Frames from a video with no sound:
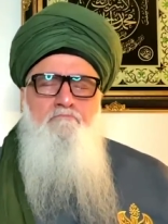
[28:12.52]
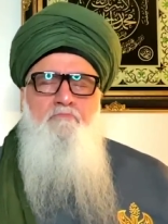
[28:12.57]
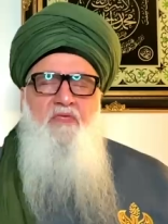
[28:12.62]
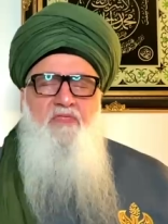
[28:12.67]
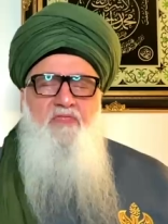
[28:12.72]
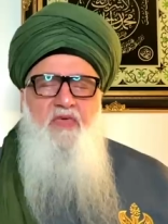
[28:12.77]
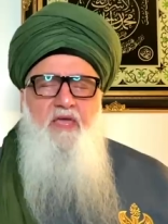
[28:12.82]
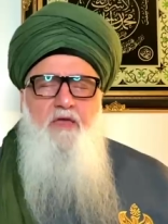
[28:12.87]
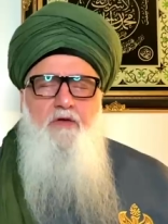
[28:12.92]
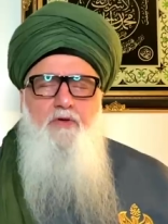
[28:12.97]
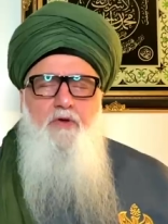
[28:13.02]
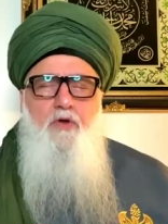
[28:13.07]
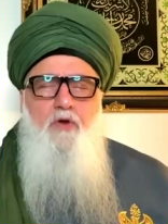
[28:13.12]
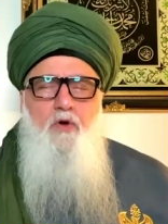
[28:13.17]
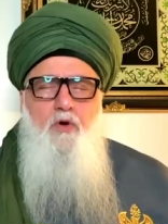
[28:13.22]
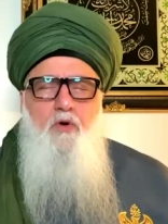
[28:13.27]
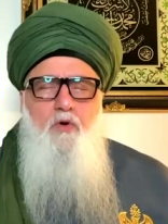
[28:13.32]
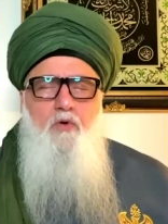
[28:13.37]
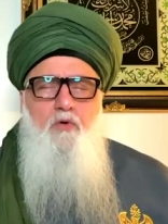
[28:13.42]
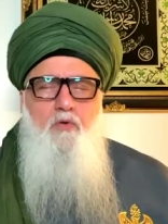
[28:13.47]
the
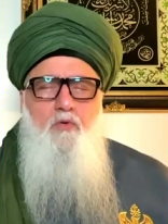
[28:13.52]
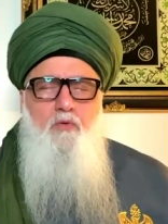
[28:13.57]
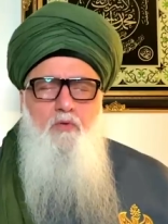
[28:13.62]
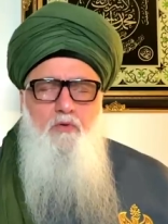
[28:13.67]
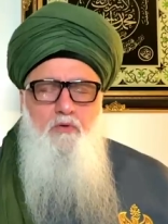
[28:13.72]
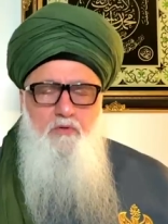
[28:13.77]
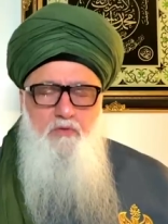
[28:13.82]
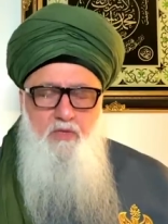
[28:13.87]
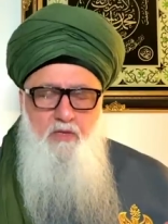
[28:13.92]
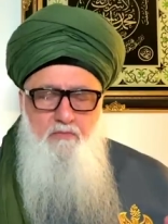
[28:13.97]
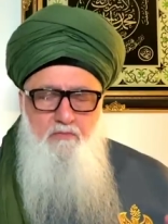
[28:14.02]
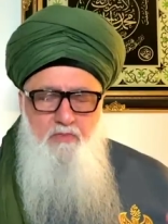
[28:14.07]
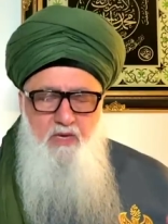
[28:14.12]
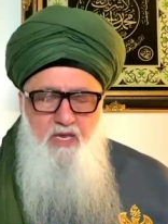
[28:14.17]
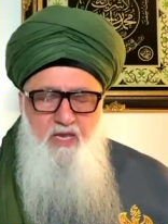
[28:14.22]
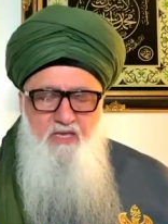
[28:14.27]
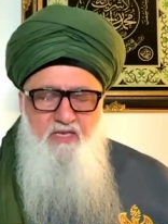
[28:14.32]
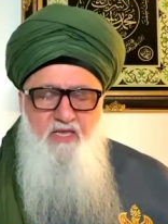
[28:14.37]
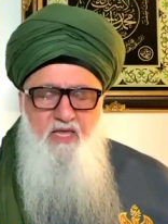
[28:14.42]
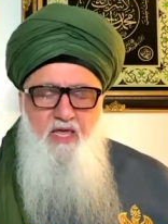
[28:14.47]
dhikrahu, they
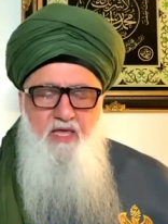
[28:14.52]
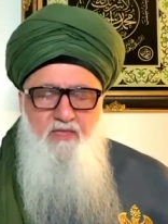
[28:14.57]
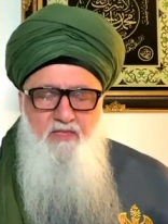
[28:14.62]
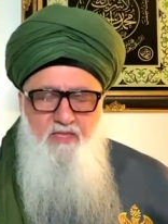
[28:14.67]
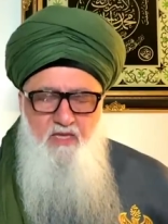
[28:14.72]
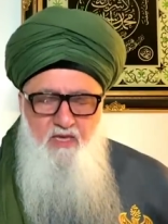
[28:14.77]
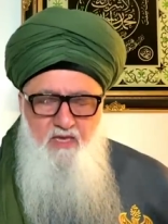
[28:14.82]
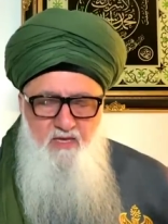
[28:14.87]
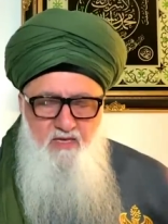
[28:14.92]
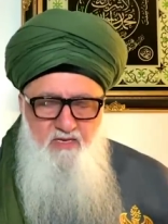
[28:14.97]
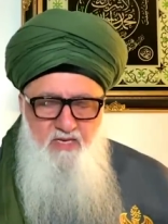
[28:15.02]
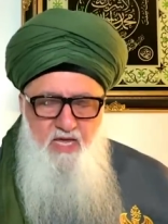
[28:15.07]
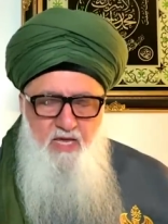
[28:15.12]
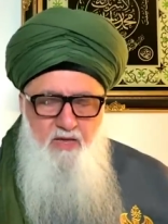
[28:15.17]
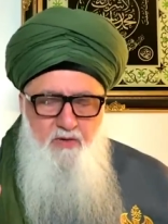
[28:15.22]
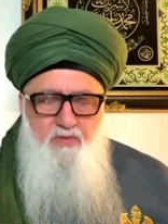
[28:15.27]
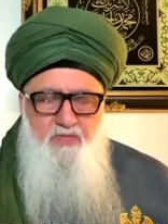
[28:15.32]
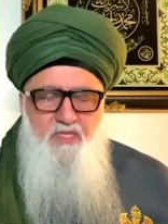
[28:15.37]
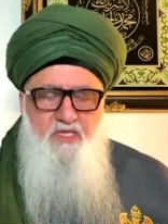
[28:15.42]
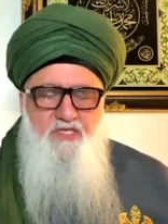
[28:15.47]
meditate, they
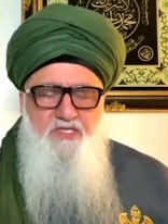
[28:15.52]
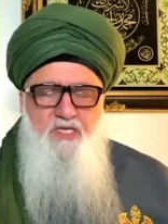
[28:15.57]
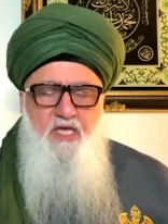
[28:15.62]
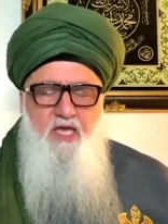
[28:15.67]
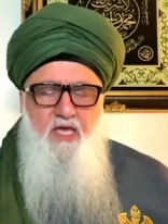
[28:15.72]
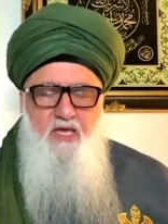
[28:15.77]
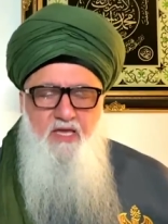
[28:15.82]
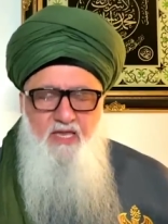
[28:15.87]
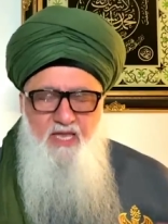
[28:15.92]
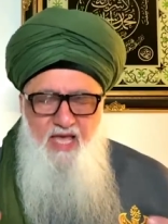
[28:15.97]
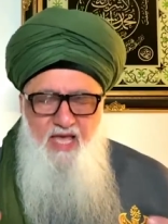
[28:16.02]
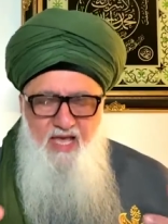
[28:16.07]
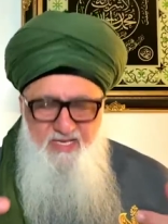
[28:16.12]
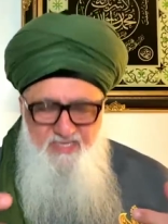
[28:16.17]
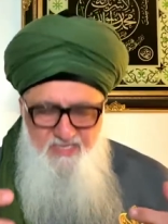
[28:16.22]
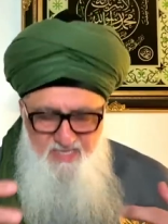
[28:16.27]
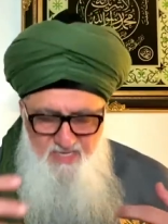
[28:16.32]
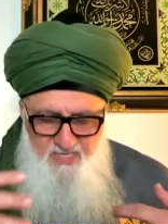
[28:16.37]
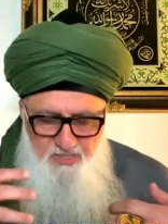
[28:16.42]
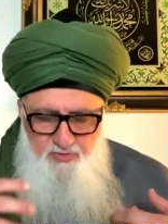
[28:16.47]
connect with the shaykh and
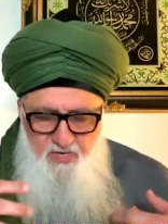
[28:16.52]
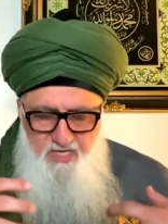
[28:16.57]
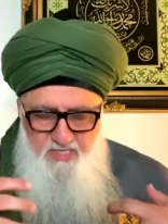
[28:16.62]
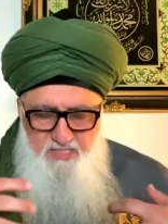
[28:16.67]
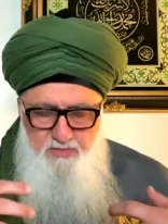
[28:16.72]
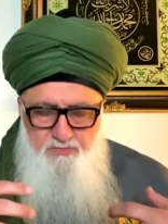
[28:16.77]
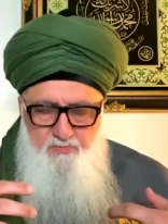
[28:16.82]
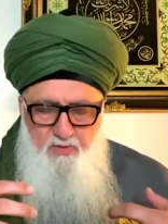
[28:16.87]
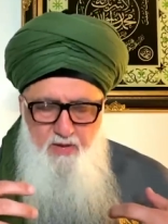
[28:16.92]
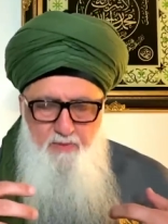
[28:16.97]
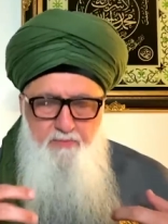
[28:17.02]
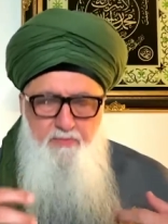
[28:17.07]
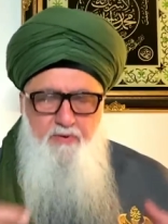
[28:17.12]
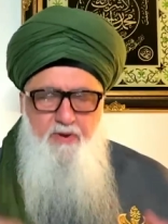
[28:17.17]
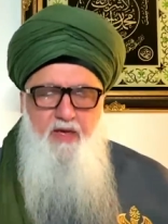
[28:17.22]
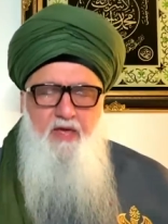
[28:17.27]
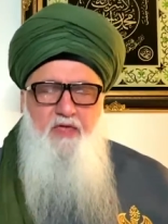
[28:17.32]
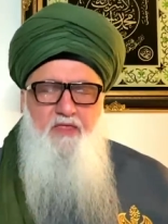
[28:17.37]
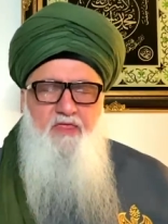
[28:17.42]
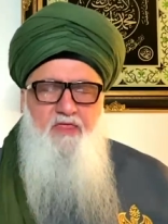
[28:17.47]
ask to dress my
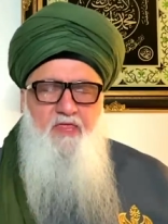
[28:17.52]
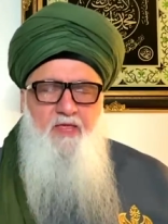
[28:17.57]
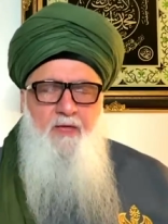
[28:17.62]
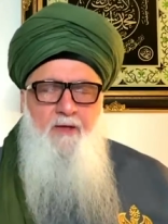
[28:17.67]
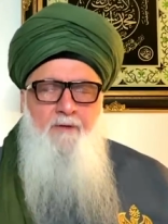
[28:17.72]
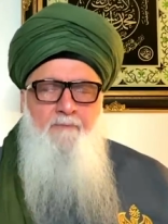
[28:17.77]
breath.